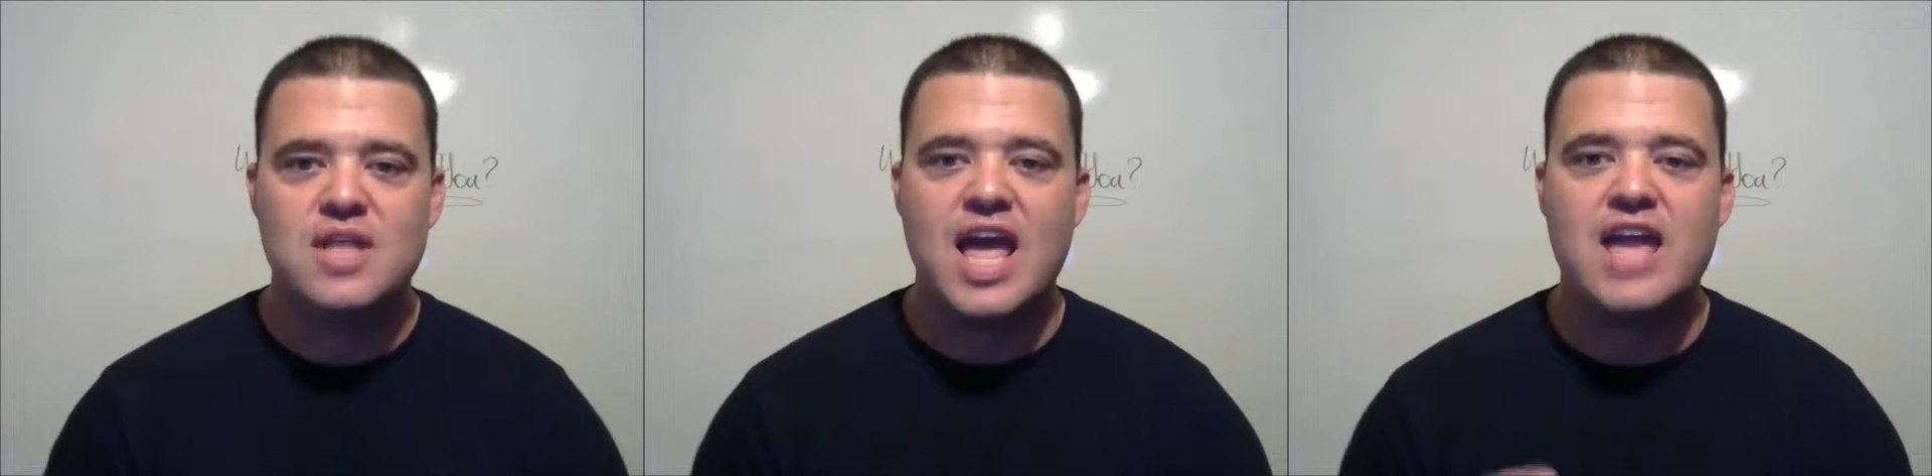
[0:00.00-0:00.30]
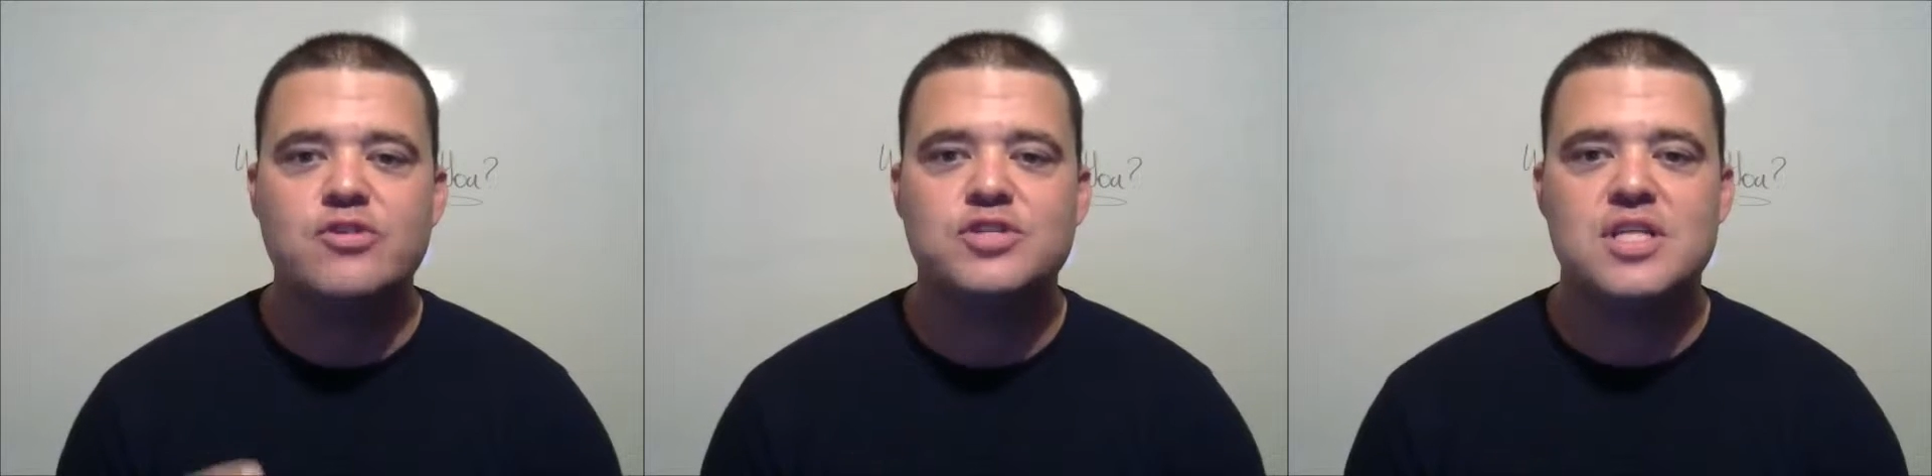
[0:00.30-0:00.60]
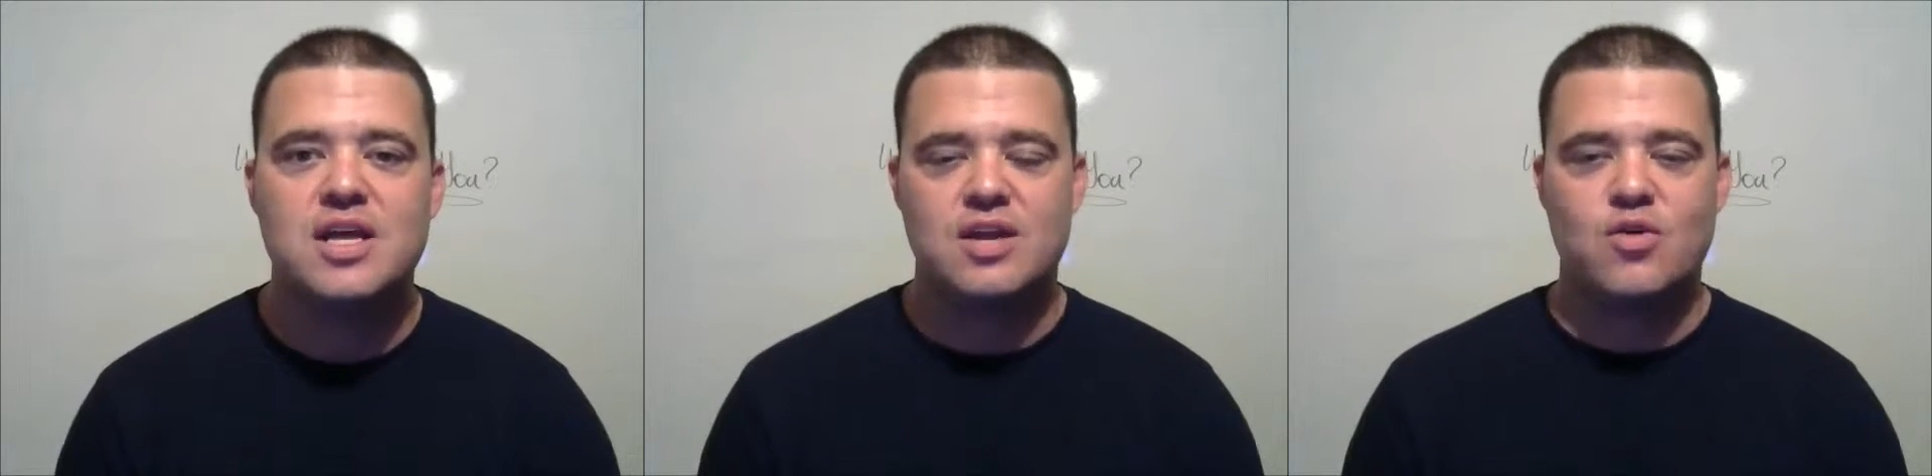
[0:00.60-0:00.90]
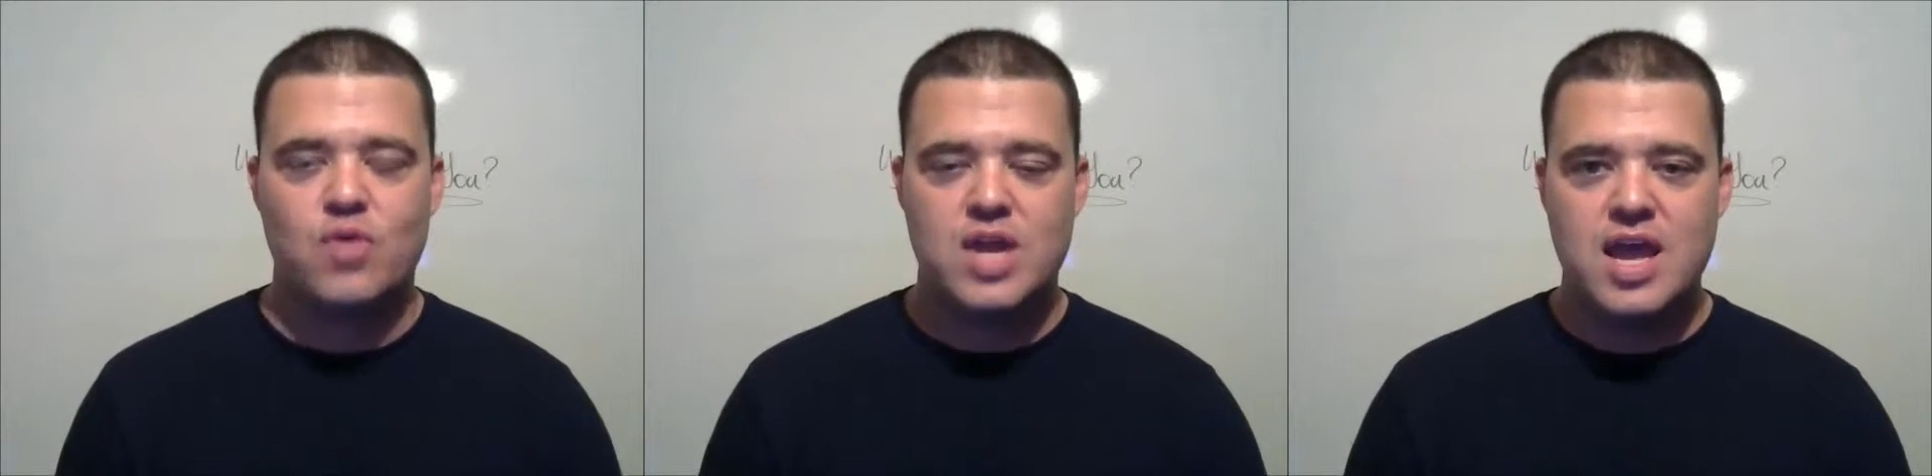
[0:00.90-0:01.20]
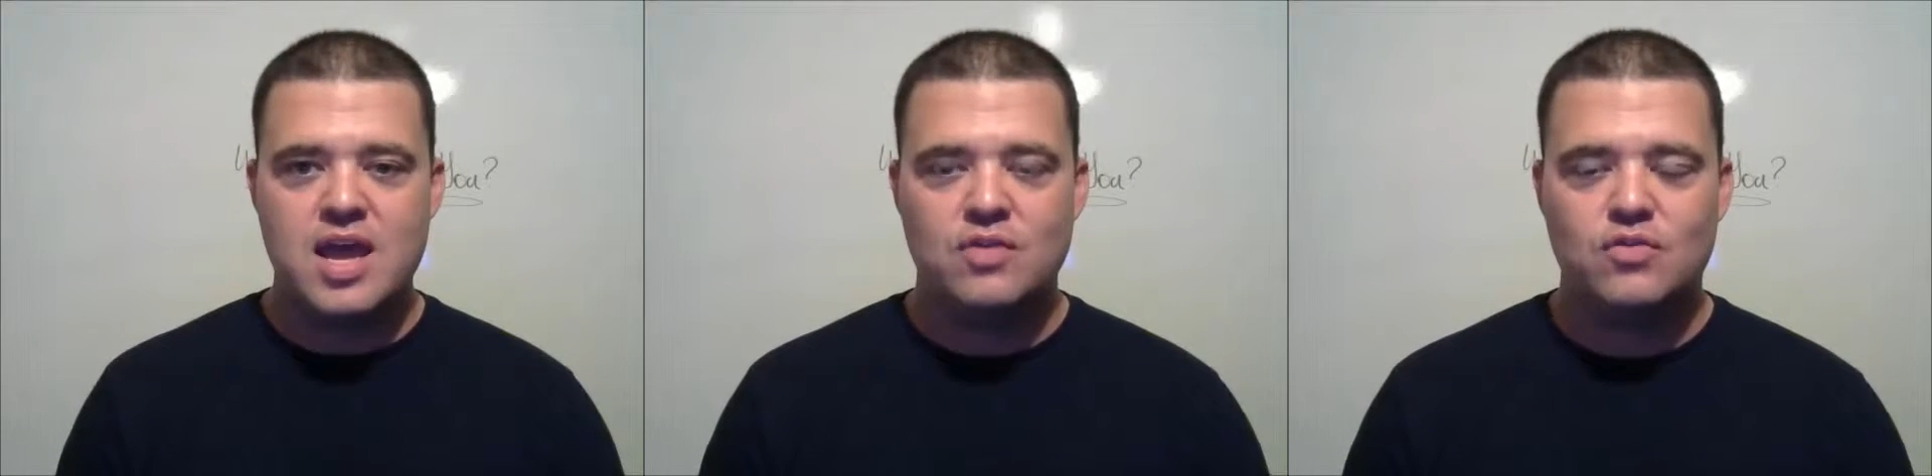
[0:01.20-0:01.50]
the energy that it
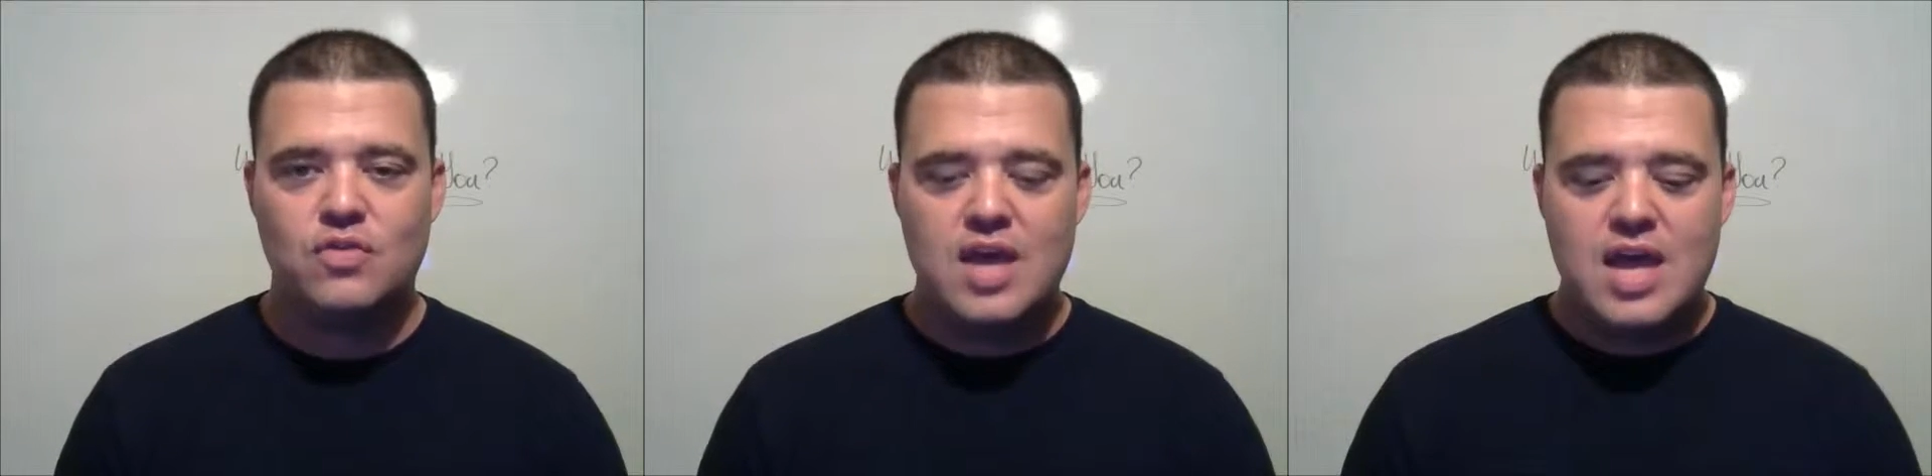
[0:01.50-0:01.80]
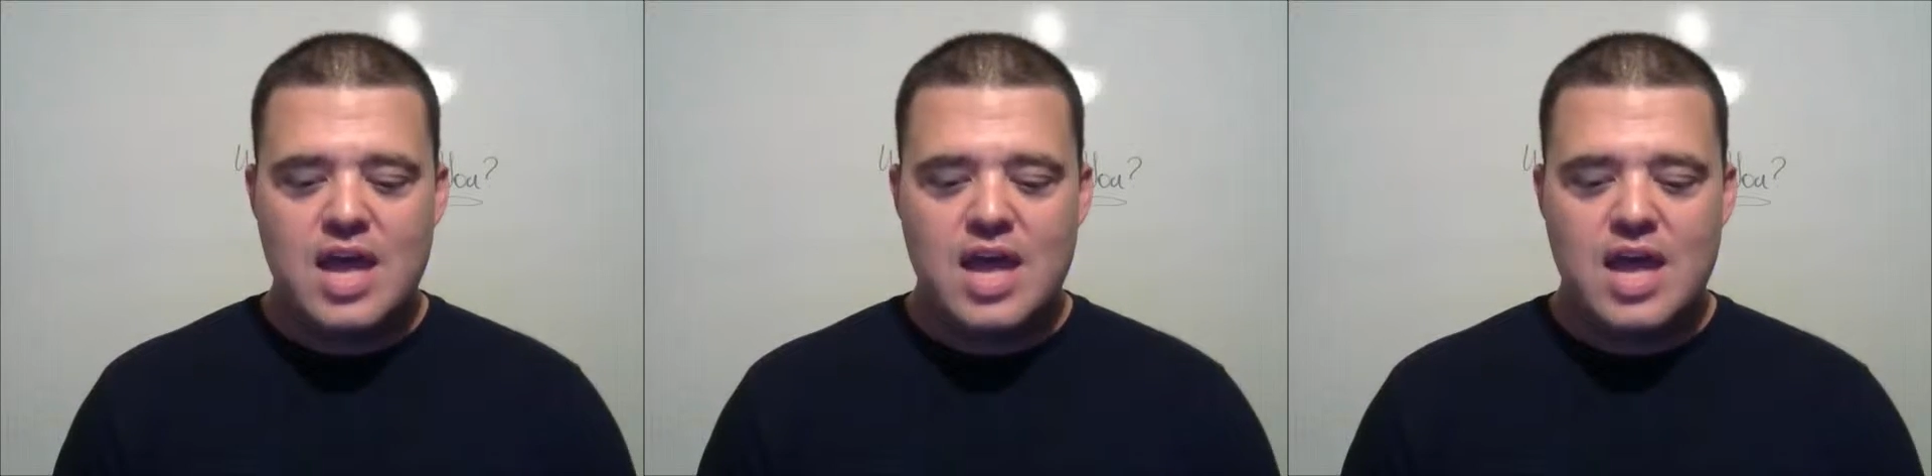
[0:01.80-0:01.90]
creates,